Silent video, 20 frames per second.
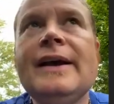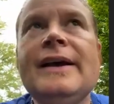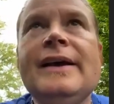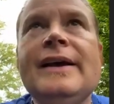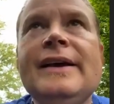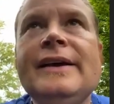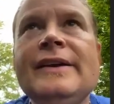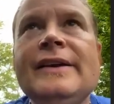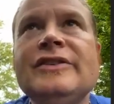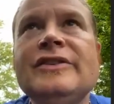
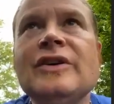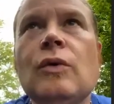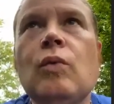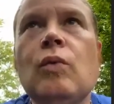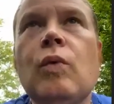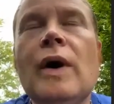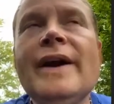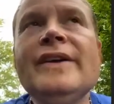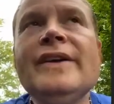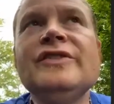is
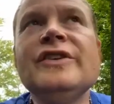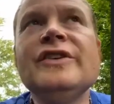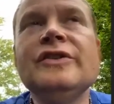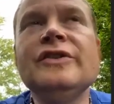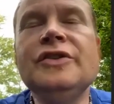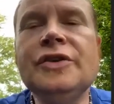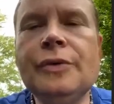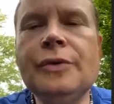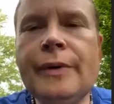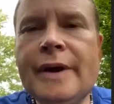what is it
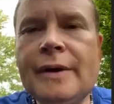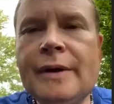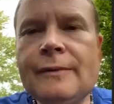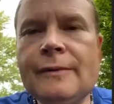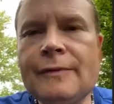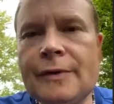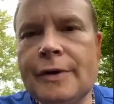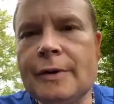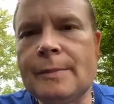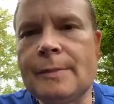doing for
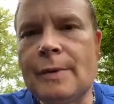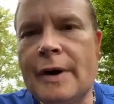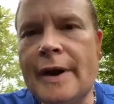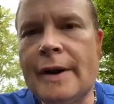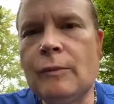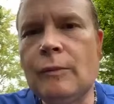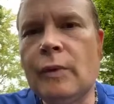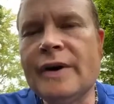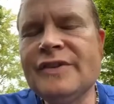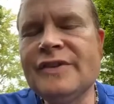your brain?
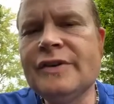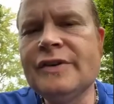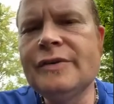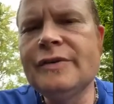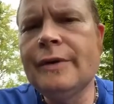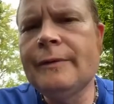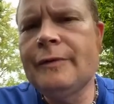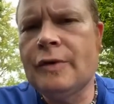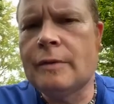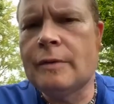What is it
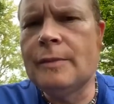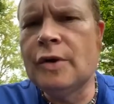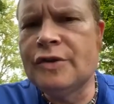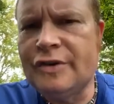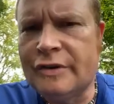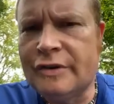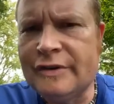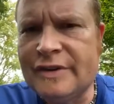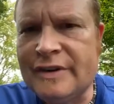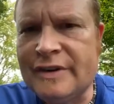doing for your
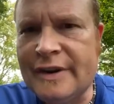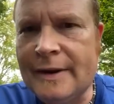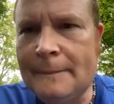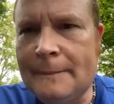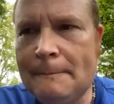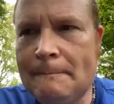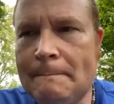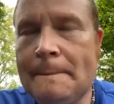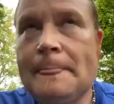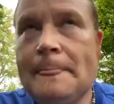emotional state?
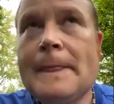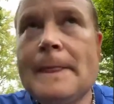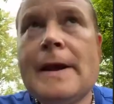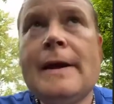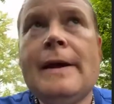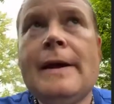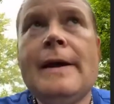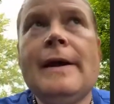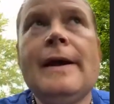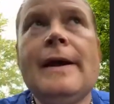
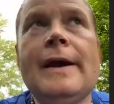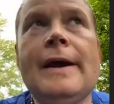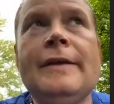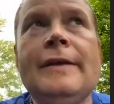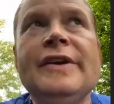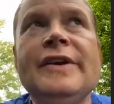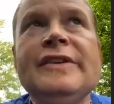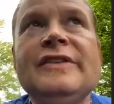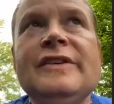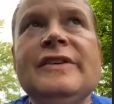
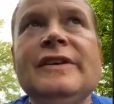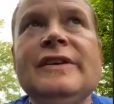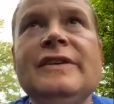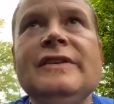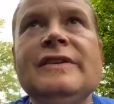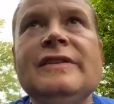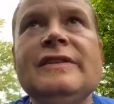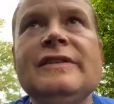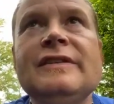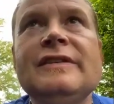And this
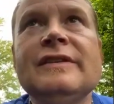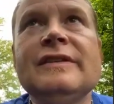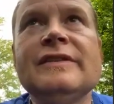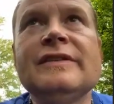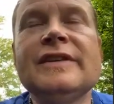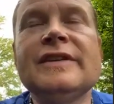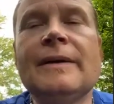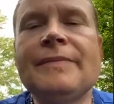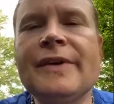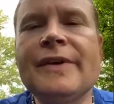is
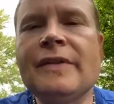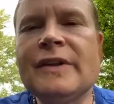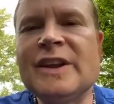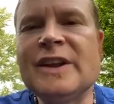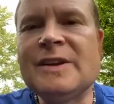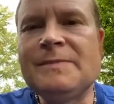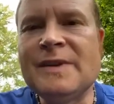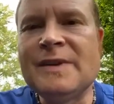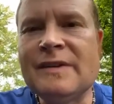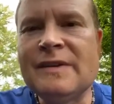something
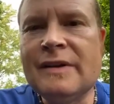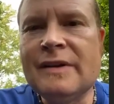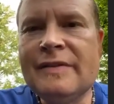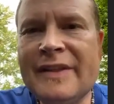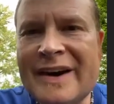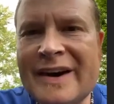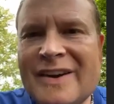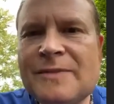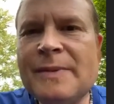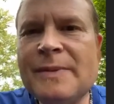
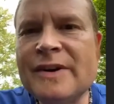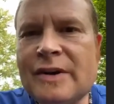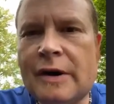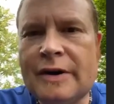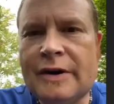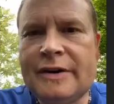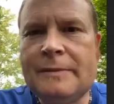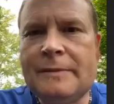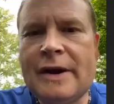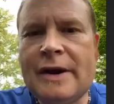that has been
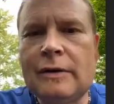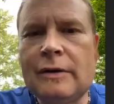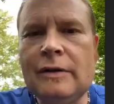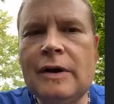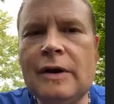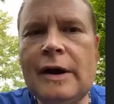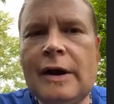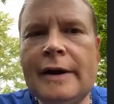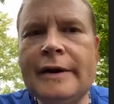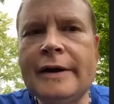talked about a
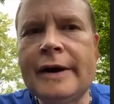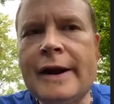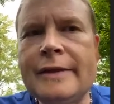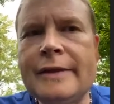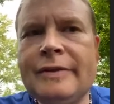lot. And I